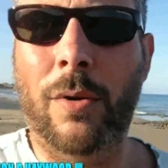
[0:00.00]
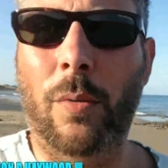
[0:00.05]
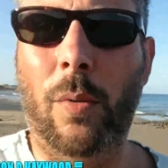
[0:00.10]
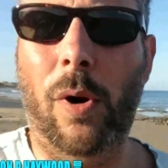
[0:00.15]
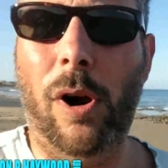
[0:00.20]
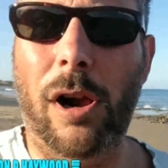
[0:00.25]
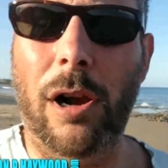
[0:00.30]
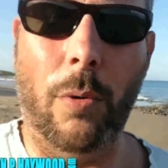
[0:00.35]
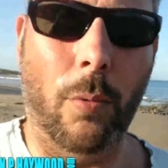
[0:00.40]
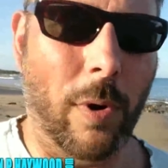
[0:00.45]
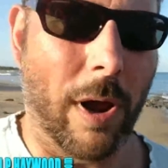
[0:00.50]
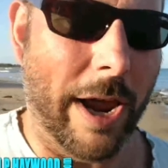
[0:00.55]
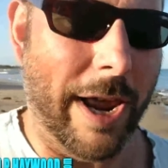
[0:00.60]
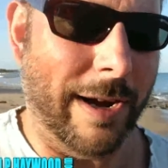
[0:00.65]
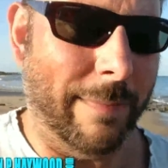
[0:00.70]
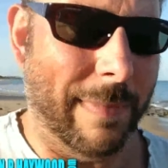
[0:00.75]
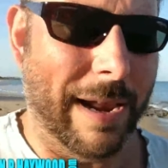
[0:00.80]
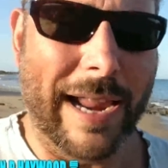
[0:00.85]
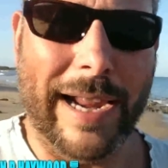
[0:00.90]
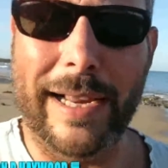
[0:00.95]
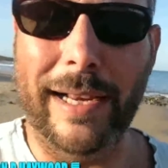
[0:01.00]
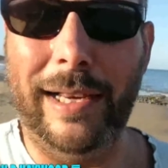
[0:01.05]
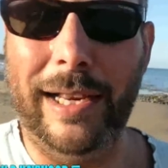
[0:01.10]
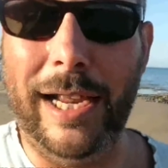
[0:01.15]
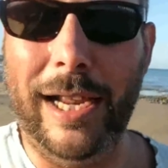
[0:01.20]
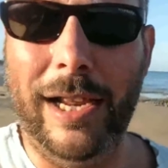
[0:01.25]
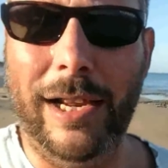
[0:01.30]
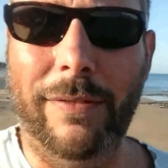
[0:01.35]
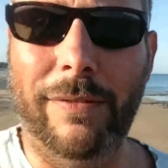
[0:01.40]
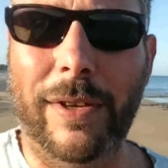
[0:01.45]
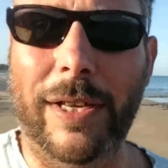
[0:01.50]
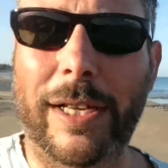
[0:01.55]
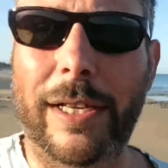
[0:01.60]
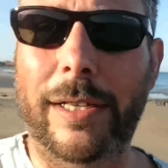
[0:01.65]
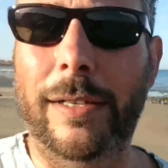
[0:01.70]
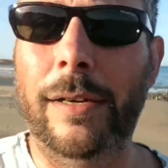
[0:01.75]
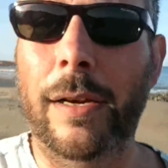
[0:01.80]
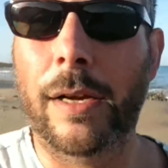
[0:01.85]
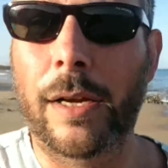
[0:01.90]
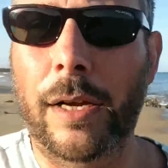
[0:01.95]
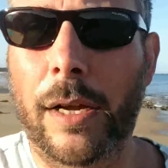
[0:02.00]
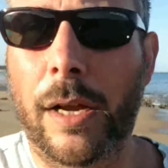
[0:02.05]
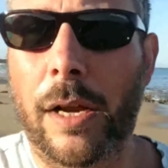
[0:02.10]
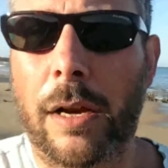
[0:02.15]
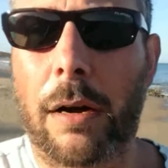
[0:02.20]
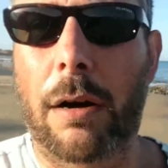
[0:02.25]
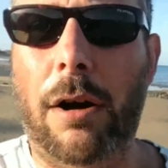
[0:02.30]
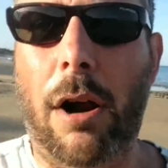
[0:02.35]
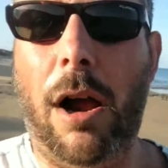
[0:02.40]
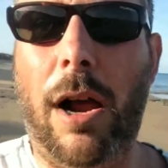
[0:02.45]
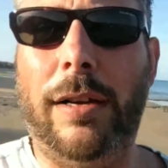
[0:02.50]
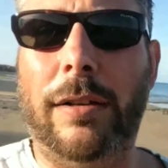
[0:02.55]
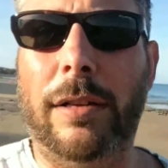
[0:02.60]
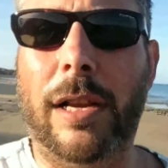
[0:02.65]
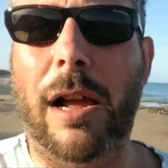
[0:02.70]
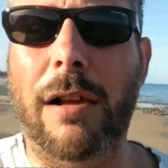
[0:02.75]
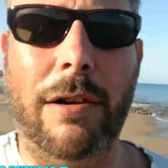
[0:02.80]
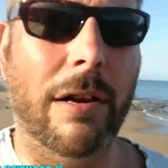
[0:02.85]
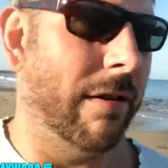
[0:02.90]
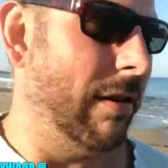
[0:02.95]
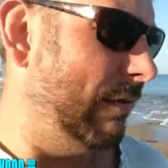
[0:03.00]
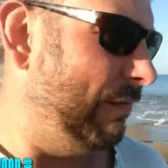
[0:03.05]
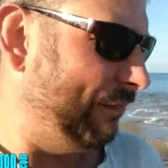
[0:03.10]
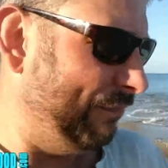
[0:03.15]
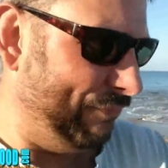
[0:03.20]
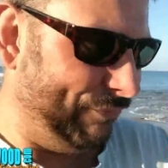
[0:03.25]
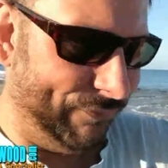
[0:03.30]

what a way to make a living. All right? Go and do it.